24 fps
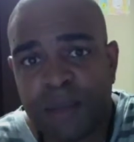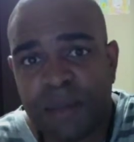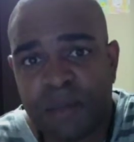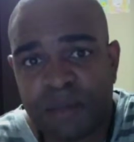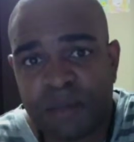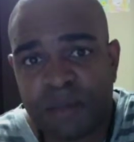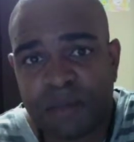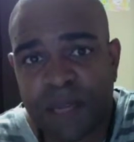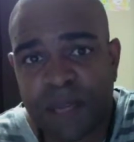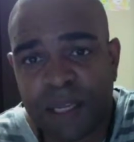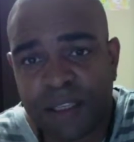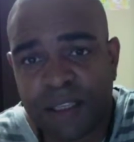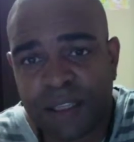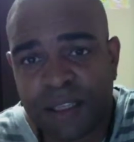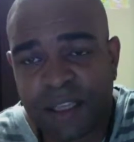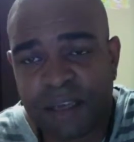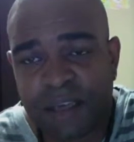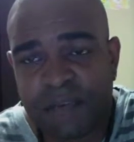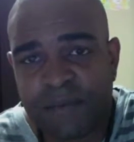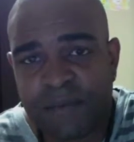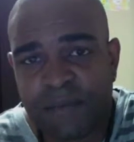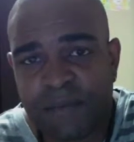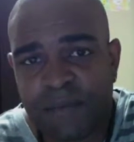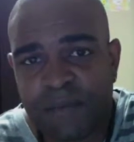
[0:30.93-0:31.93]
is Mike
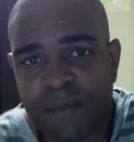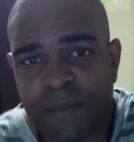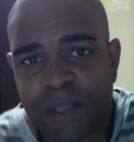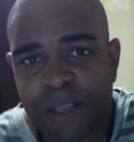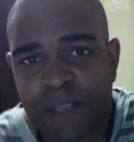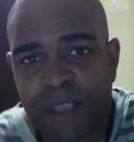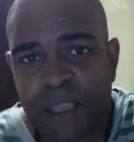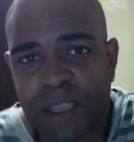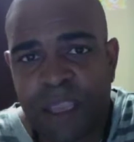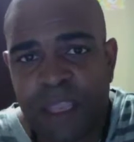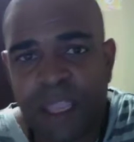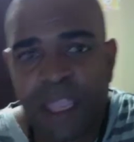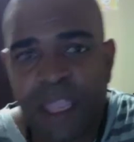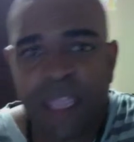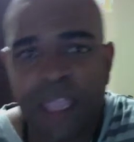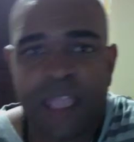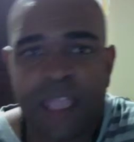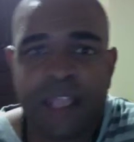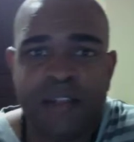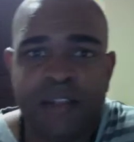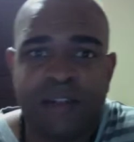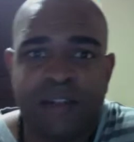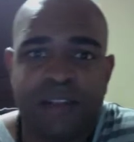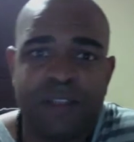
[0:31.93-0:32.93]
Dutton,
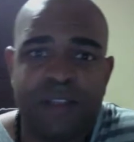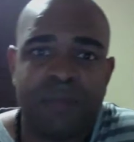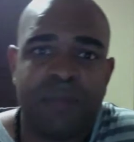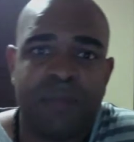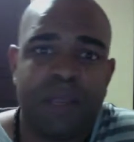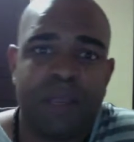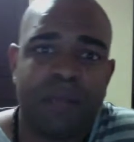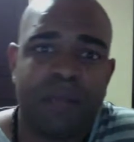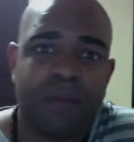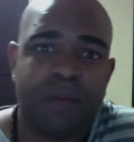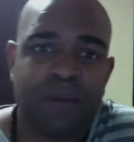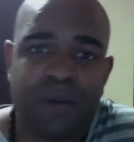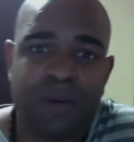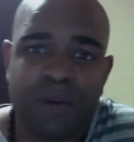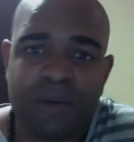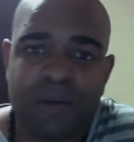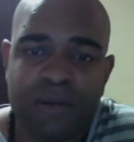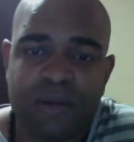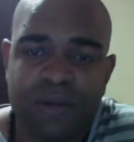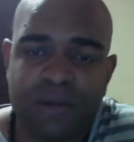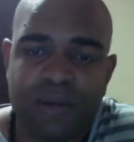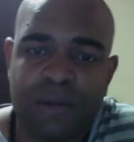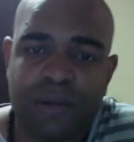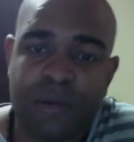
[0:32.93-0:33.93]
and this paper,
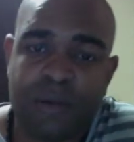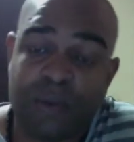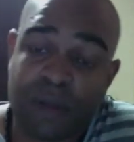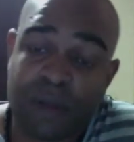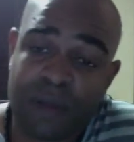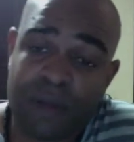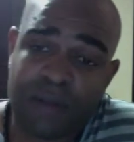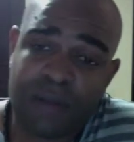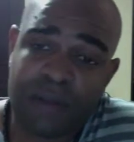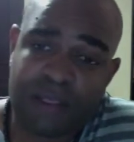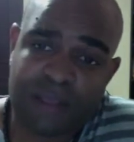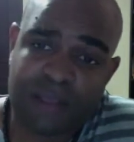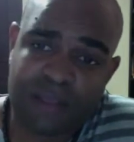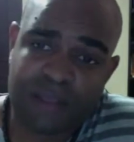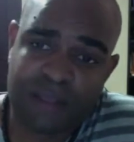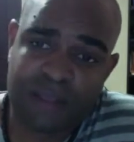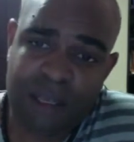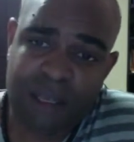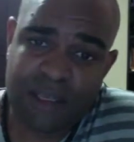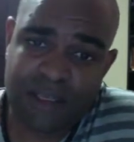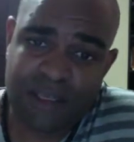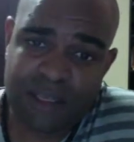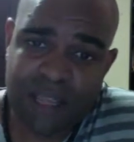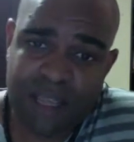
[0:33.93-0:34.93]
this
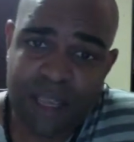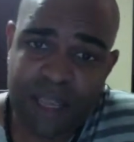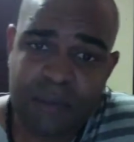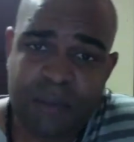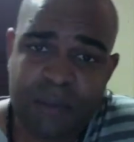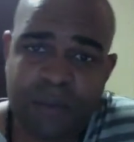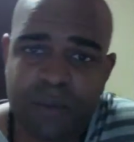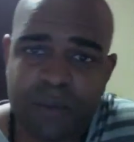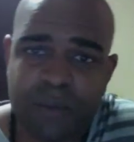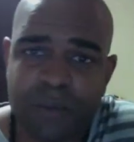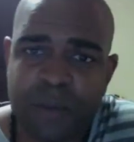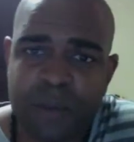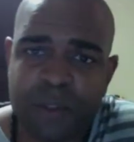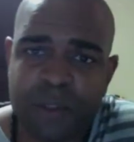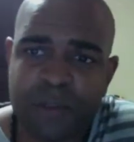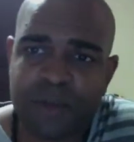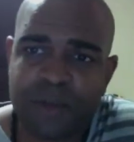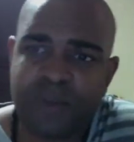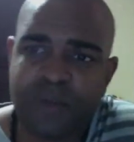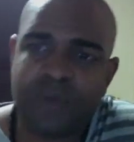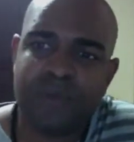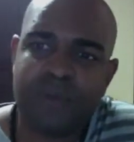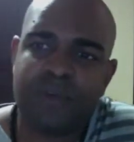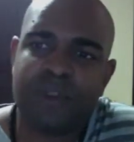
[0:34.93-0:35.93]
assignment was
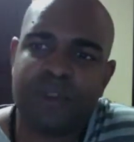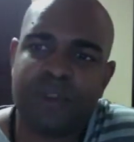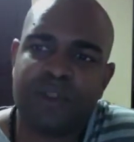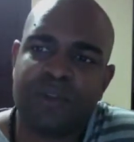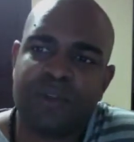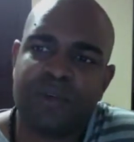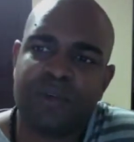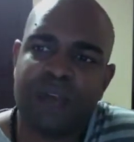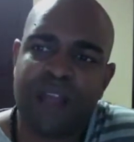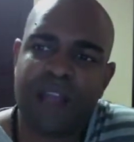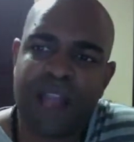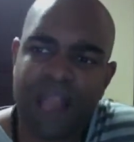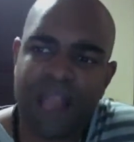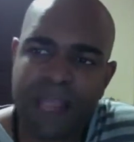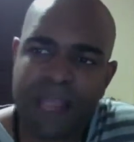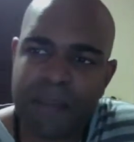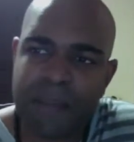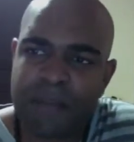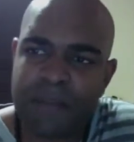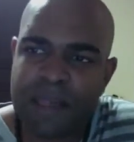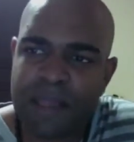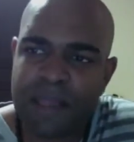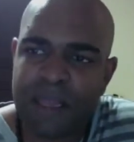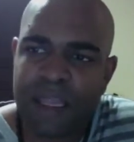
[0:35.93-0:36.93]
to
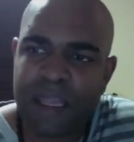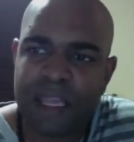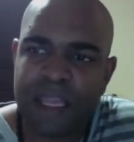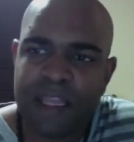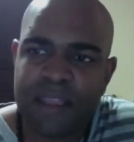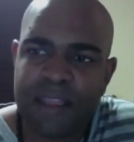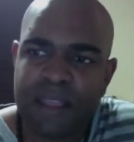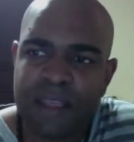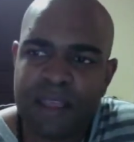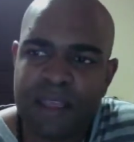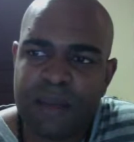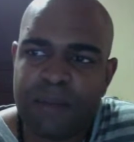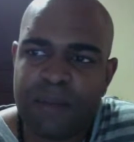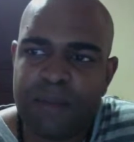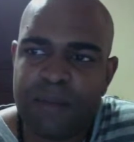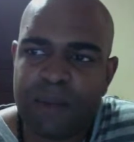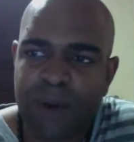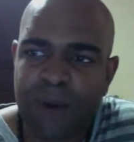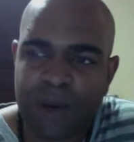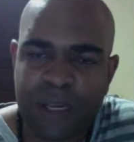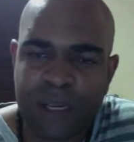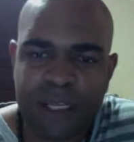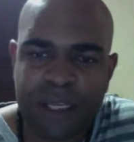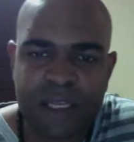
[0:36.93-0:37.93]
describe the
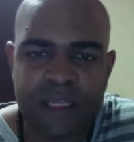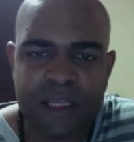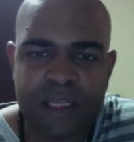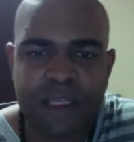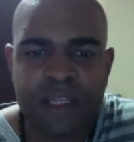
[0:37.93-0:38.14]
market